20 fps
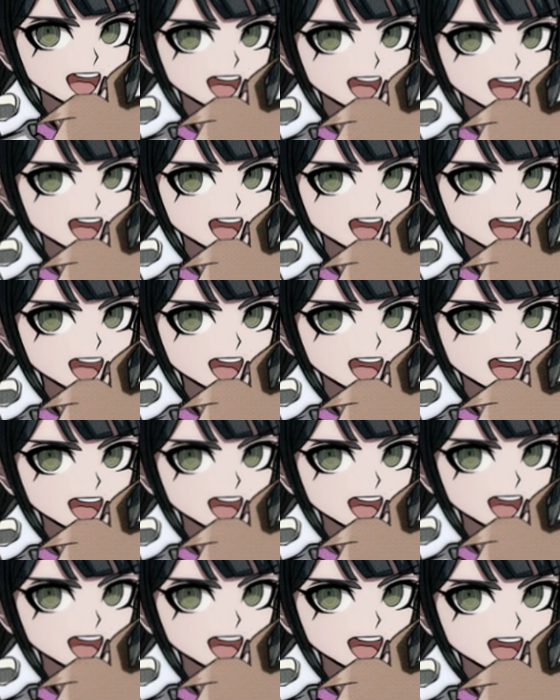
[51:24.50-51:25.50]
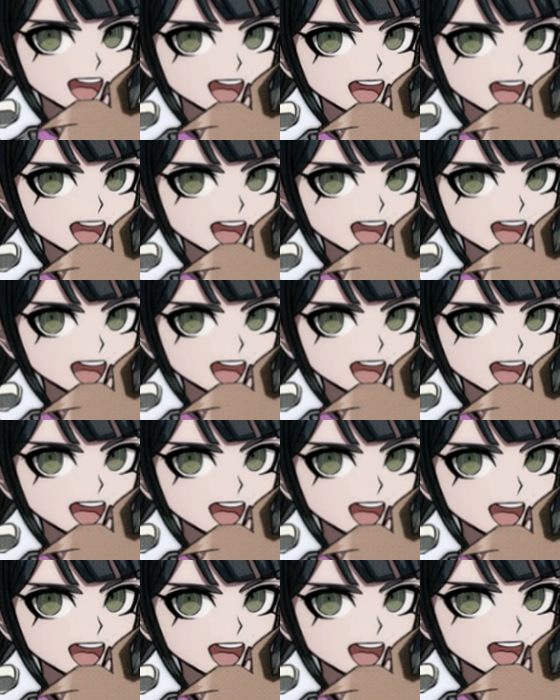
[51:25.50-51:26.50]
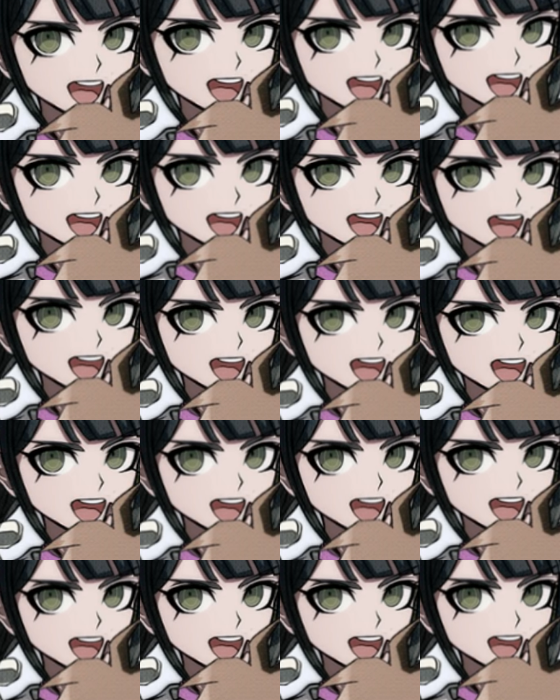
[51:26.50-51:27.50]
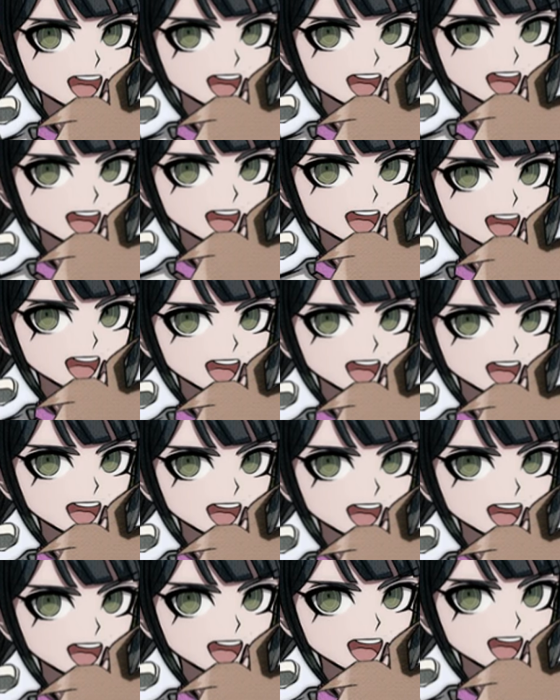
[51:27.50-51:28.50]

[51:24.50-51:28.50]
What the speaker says: should definitely play that, you know, Blaze, because I think